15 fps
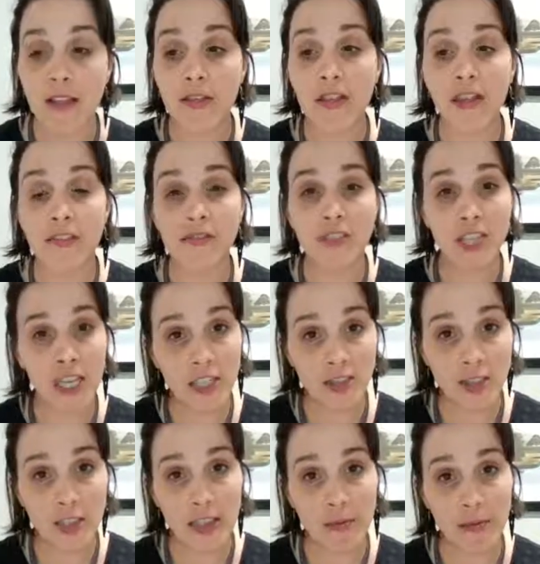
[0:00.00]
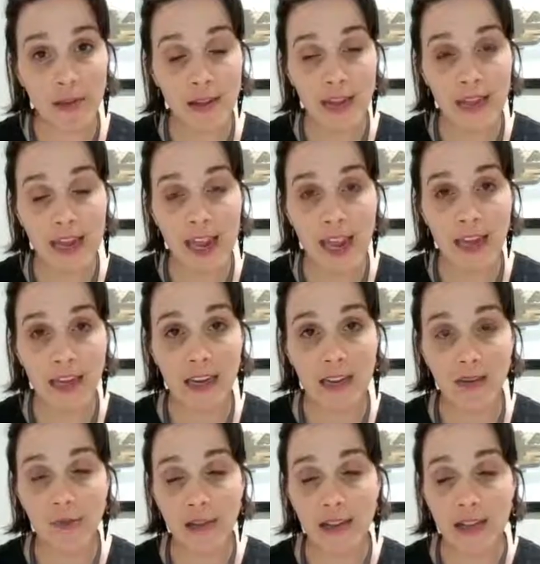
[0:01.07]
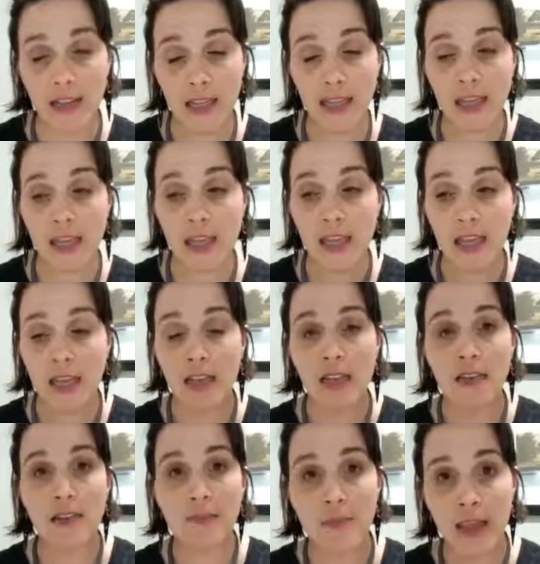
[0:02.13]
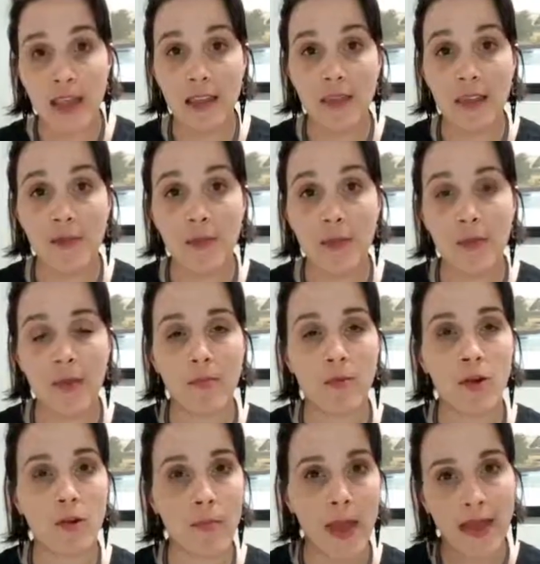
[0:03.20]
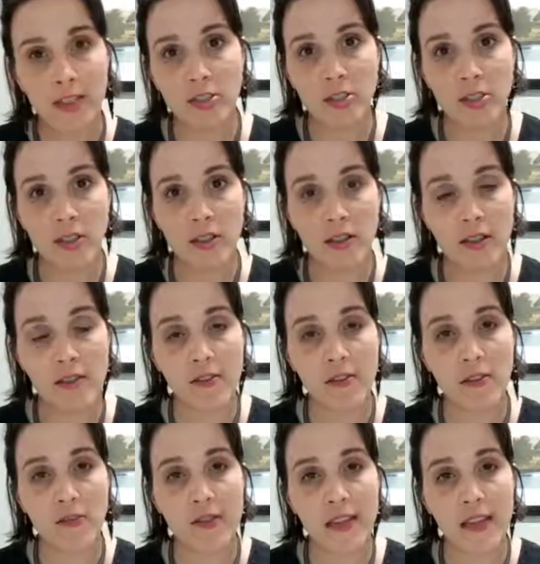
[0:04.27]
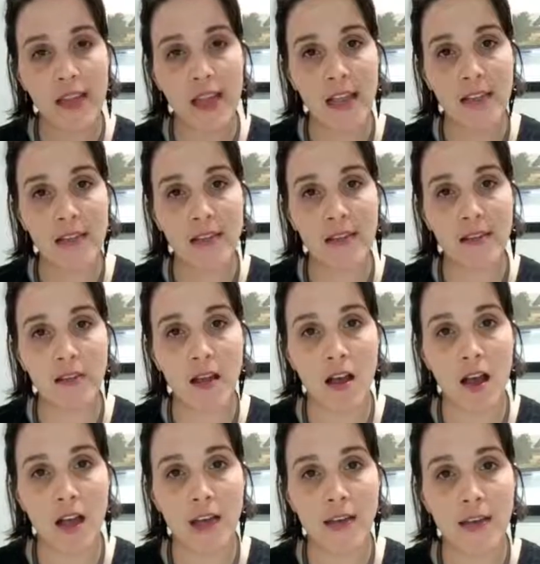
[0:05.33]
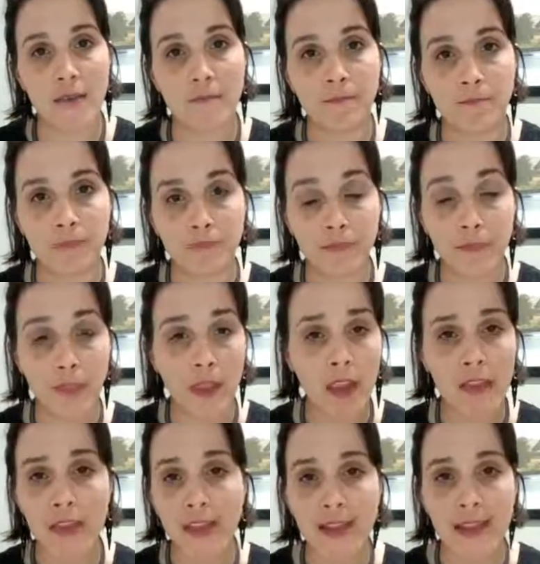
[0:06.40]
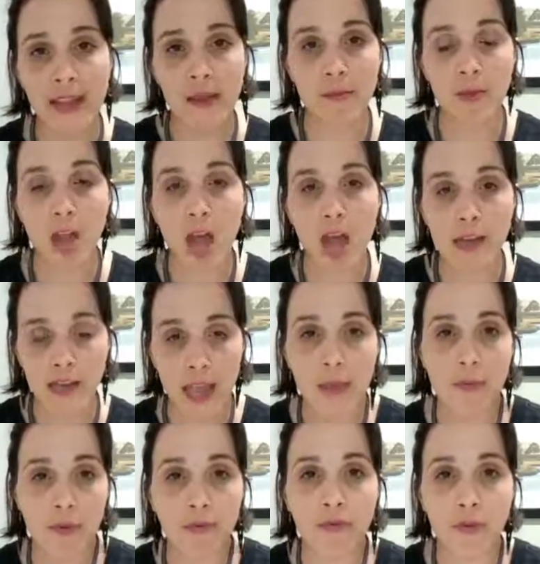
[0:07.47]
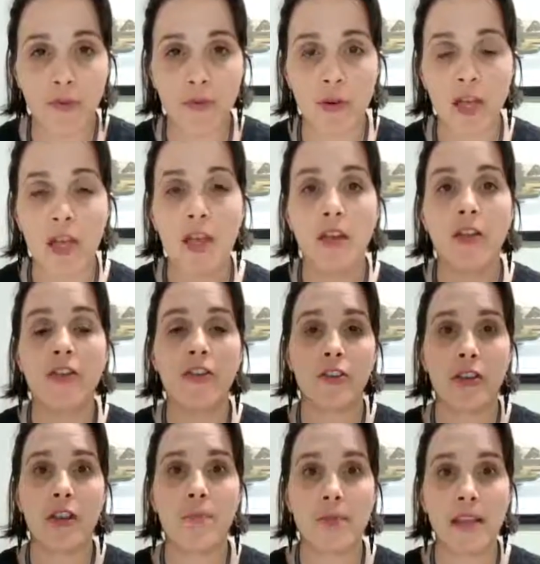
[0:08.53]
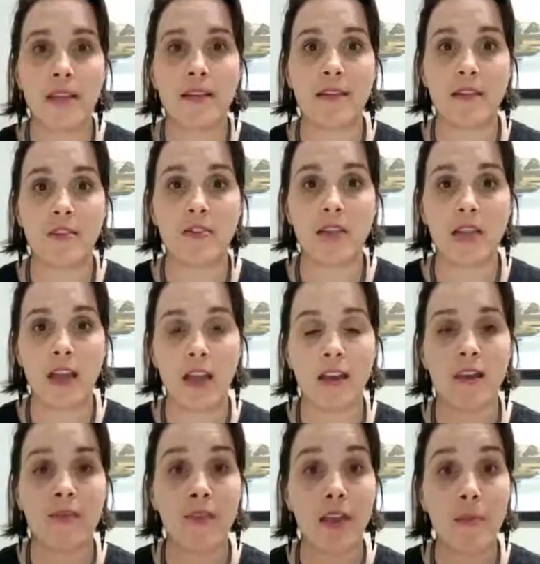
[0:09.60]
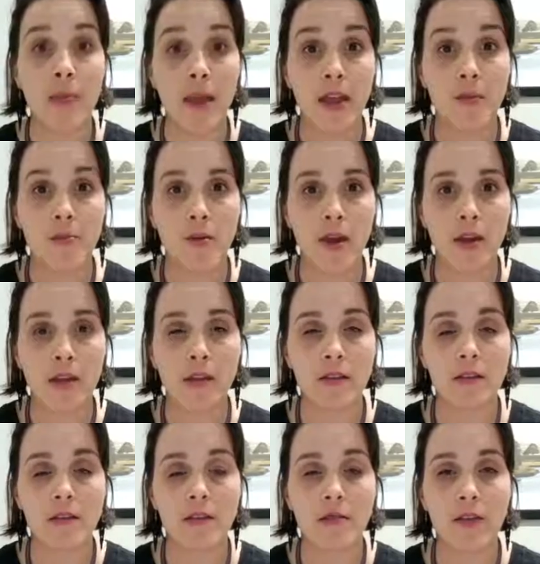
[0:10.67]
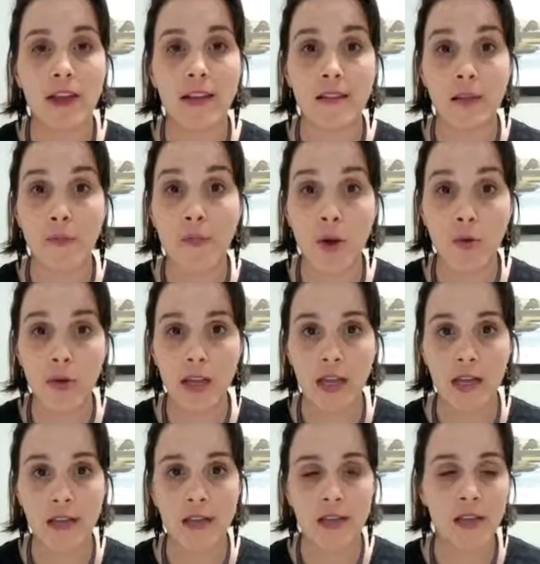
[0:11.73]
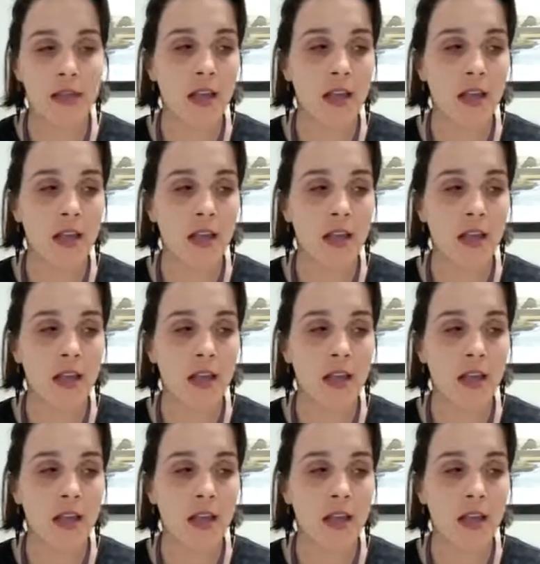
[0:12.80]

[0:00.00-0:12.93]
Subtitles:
They've changed the labels in Canada recently to make them a bit more mesh, and the serving sizes on the same type of food, they're going to be easier to kind of compare products. So that's a bonus.